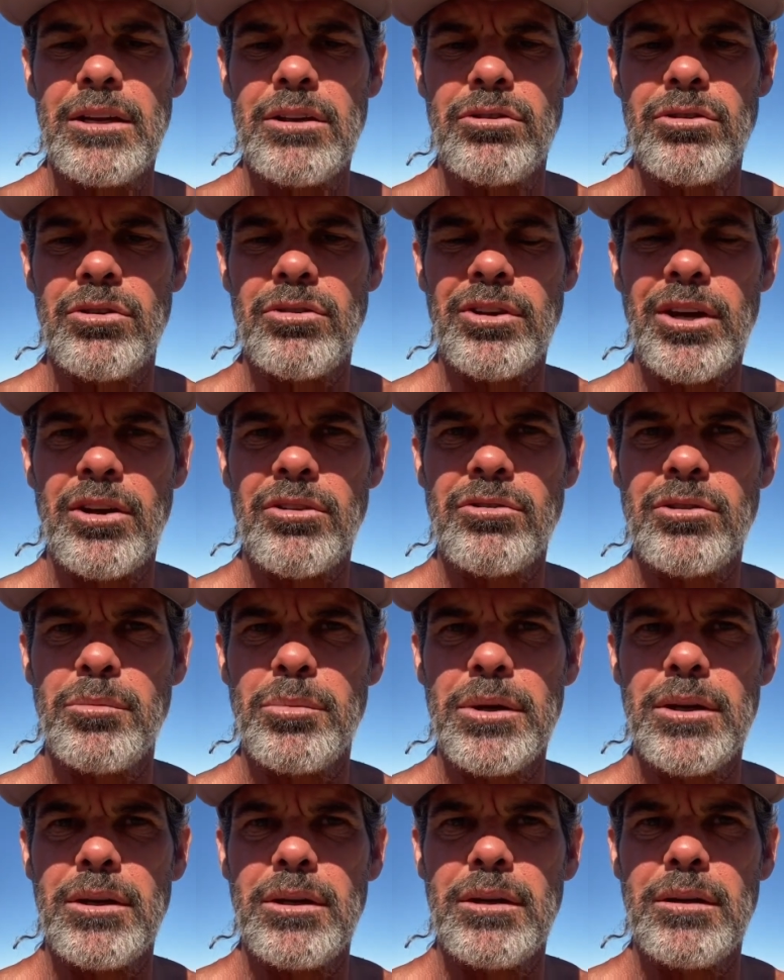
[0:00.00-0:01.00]
It just has to
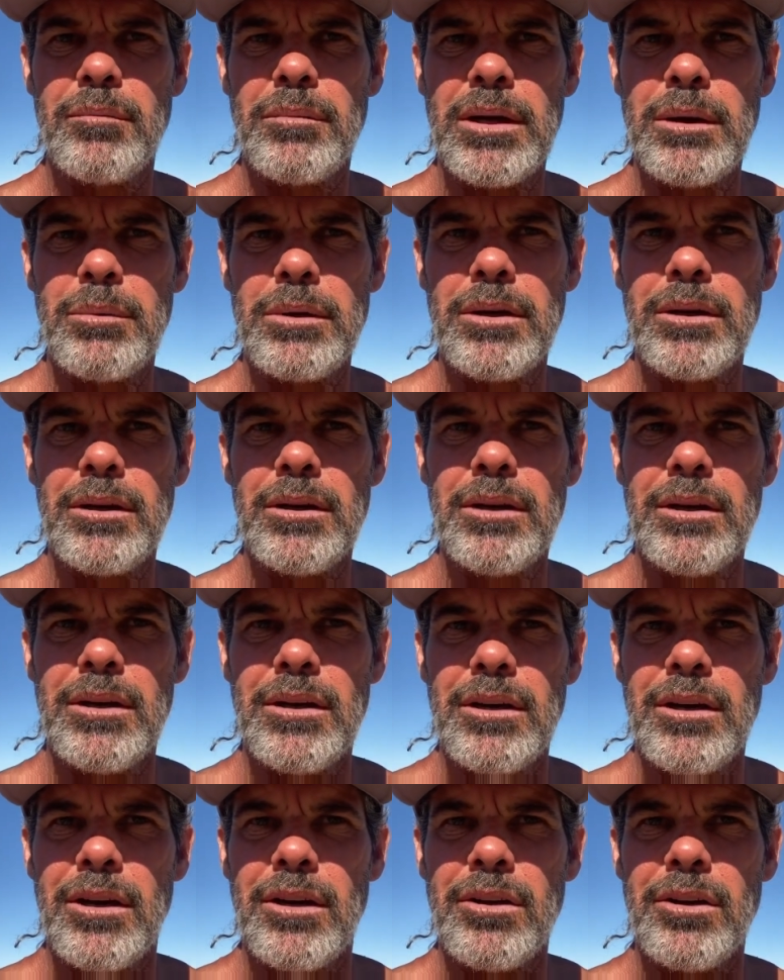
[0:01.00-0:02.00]
be maybe
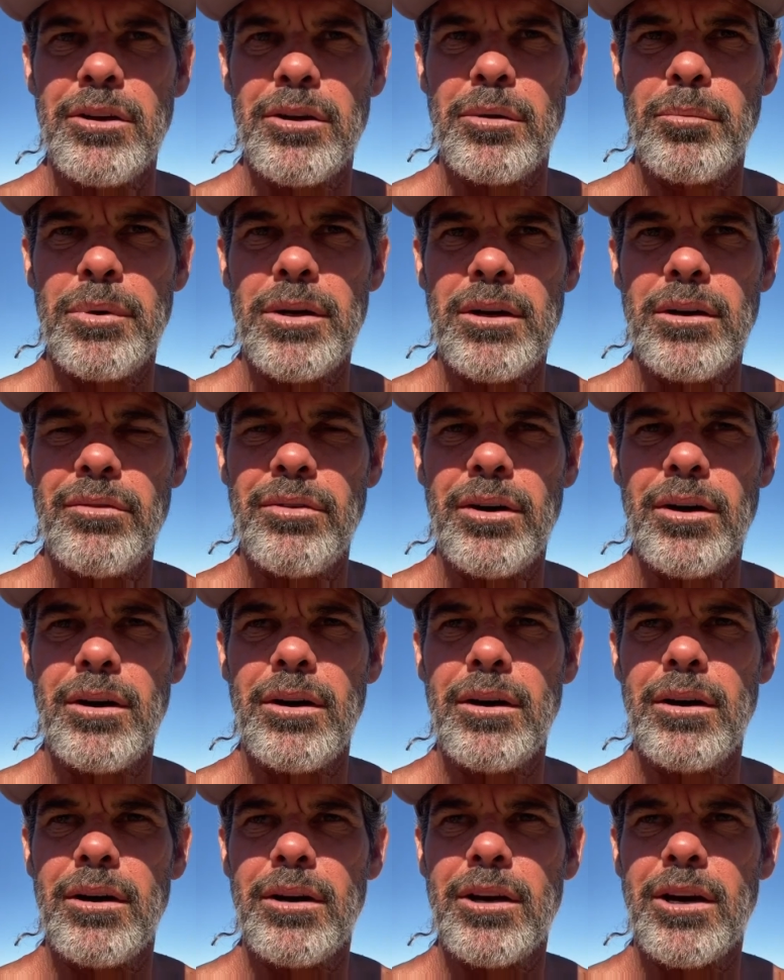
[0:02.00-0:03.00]
a little bit of
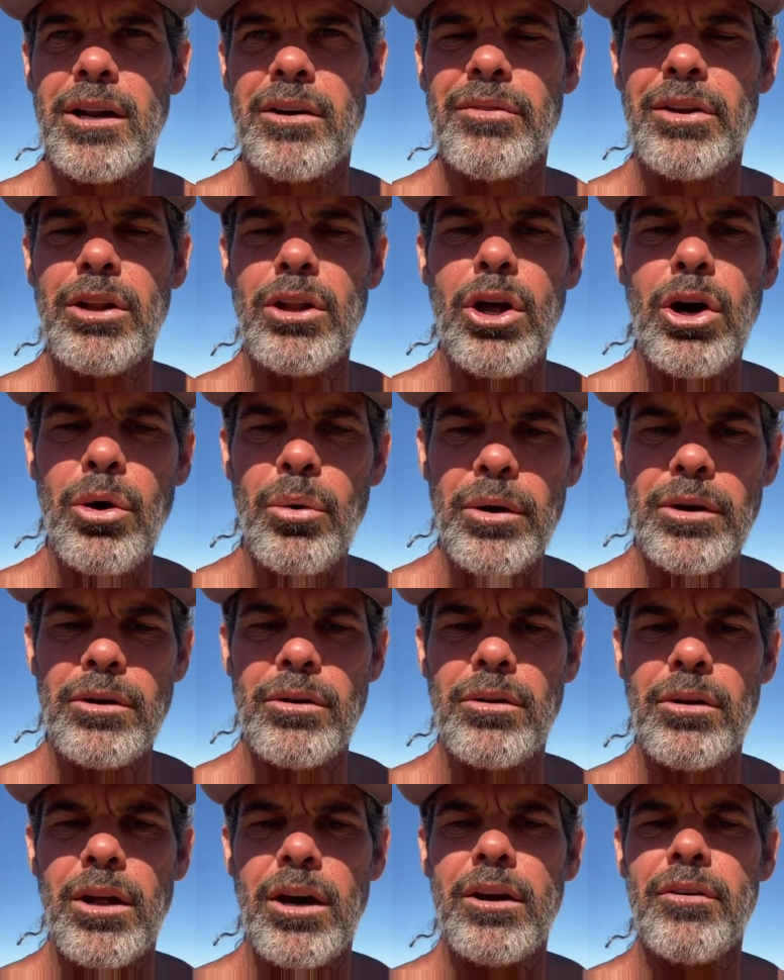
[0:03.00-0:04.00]
a kind of a low in
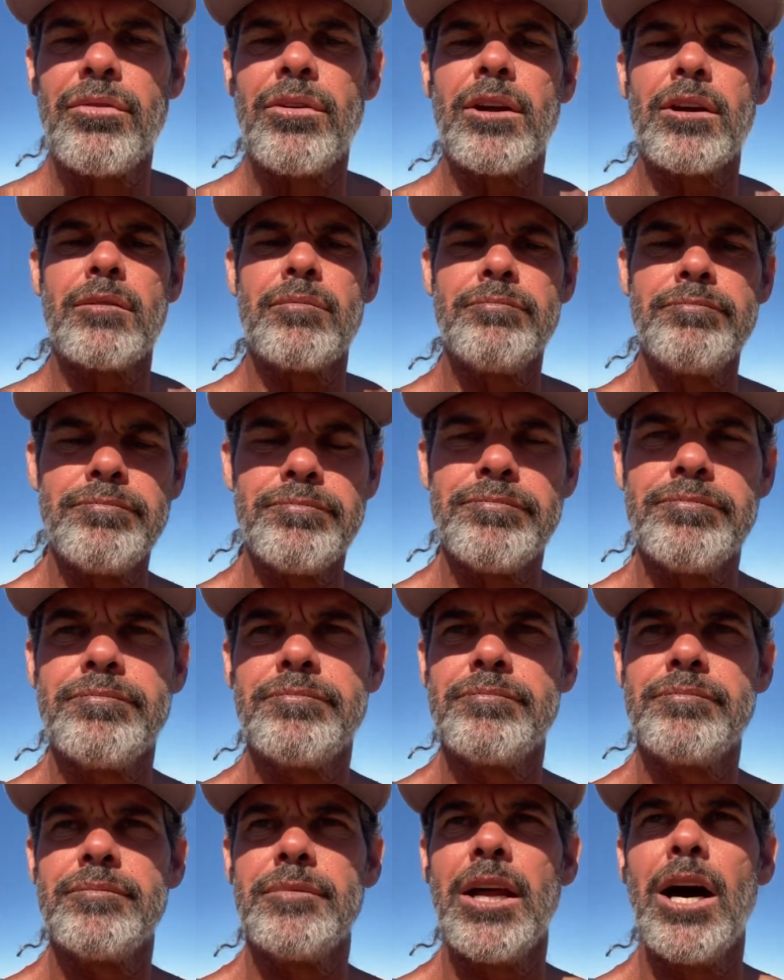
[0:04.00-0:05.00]
your life, like,
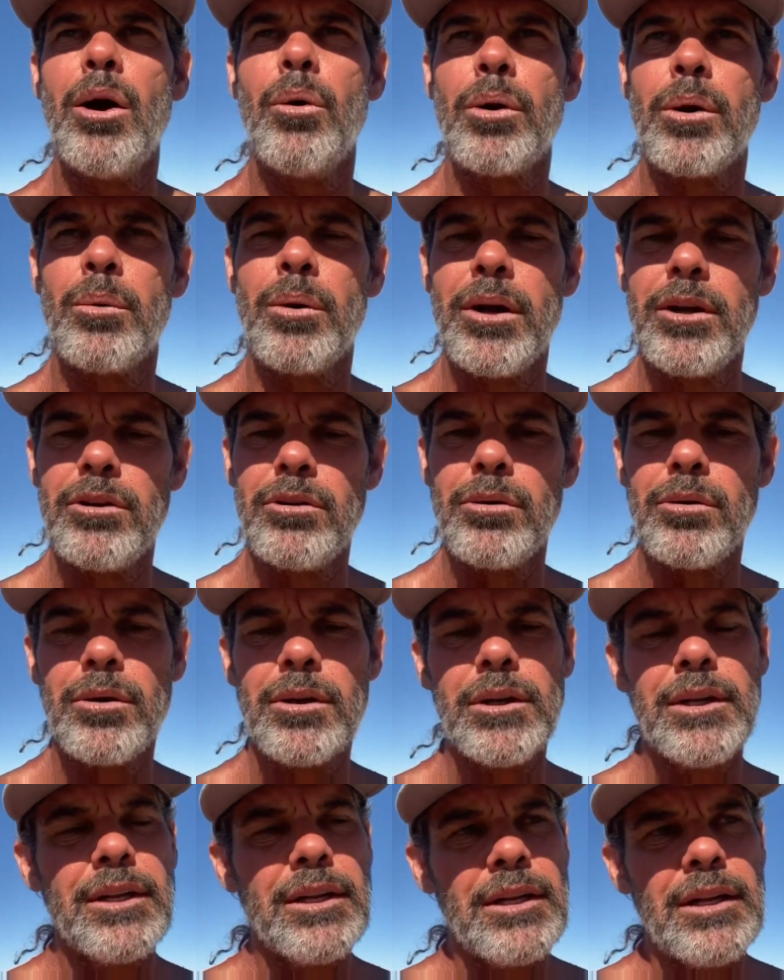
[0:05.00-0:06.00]
now what do I do?
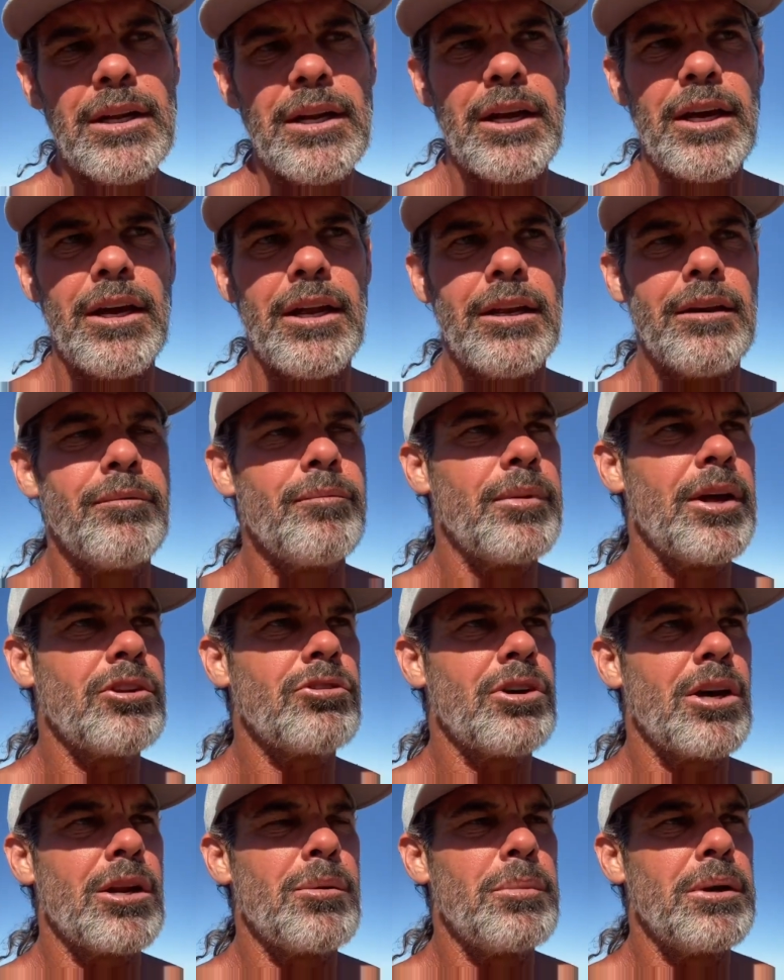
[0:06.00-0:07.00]
And
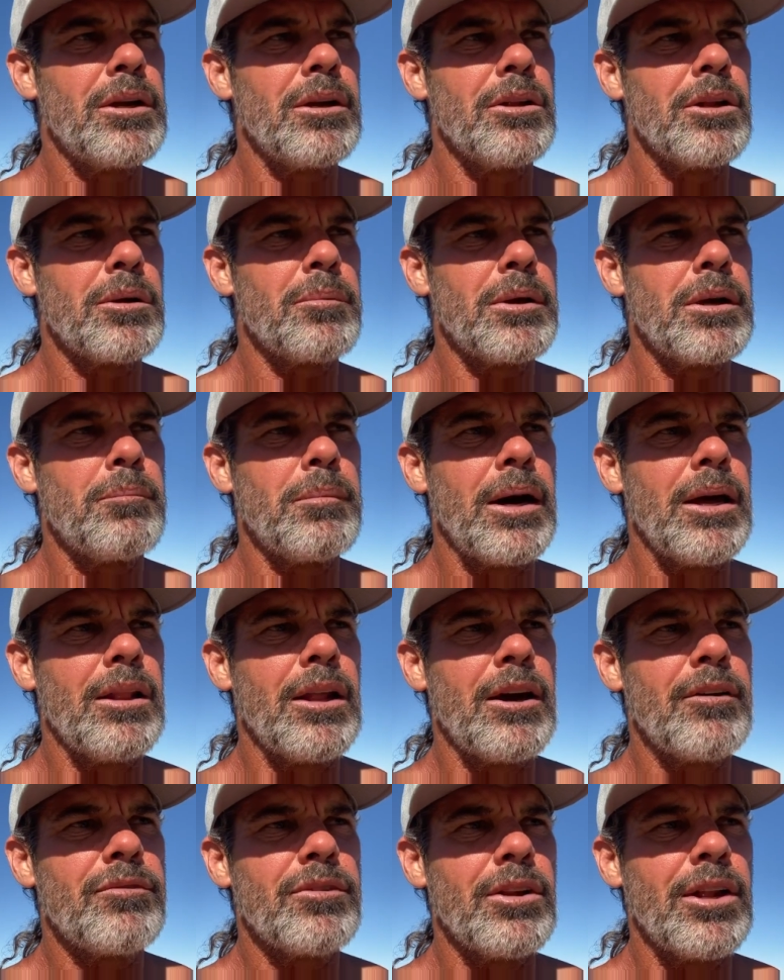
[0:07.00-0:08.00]
that's kind of been a little bit of my
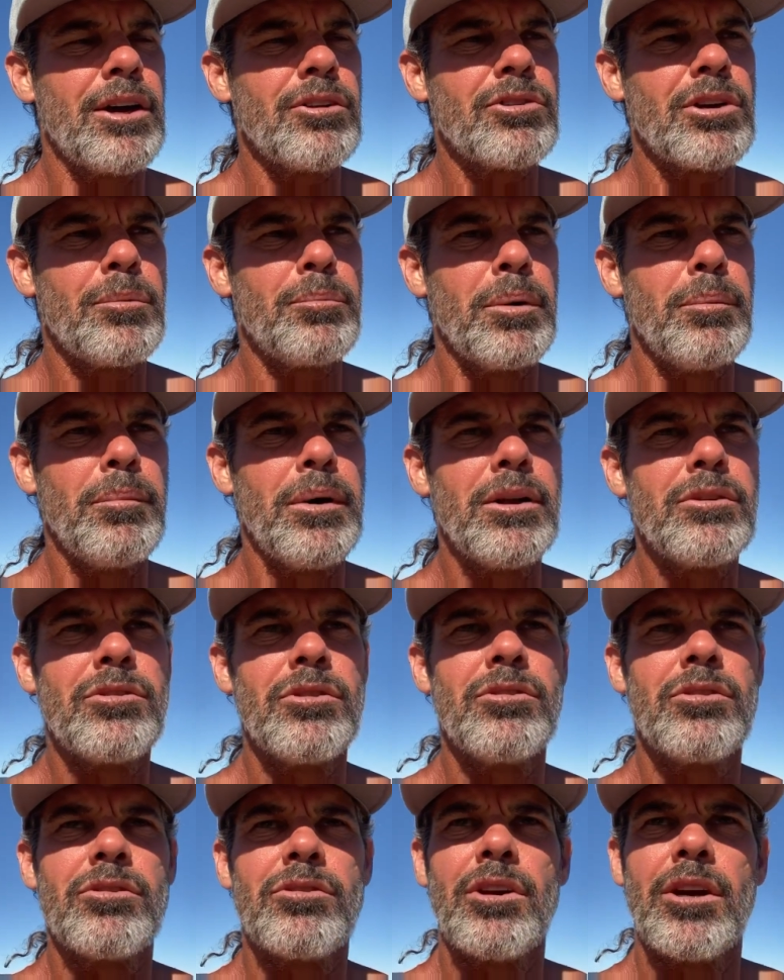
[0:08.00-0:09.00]
life the last couple of
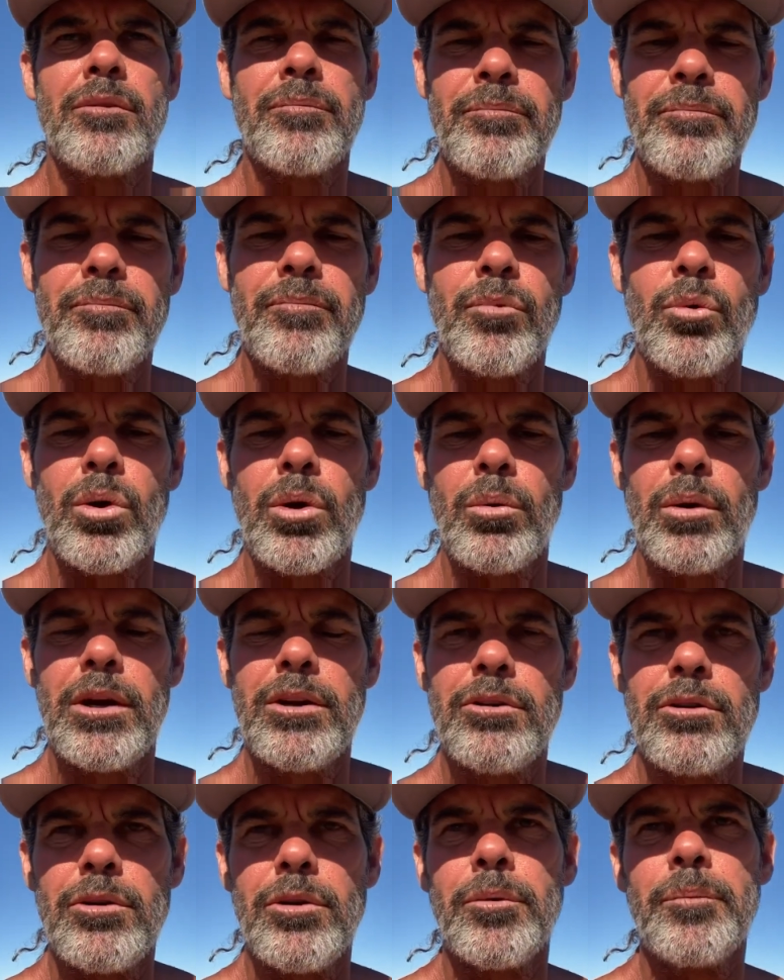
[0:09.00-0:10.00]
months, is just like, what do
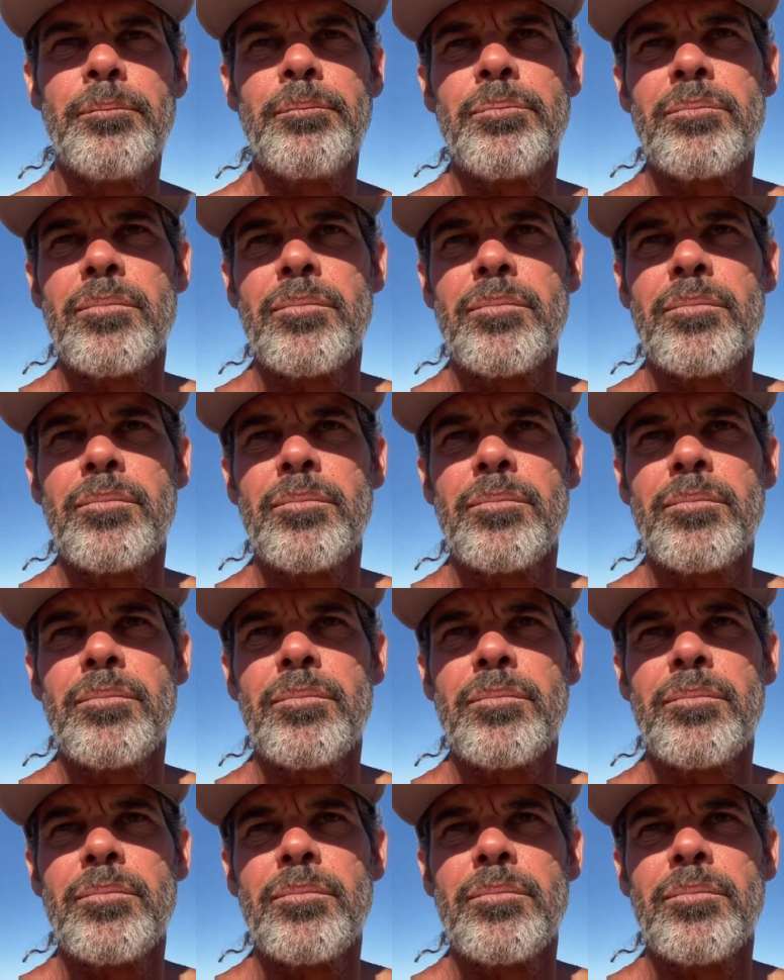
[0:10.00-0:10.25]
I do?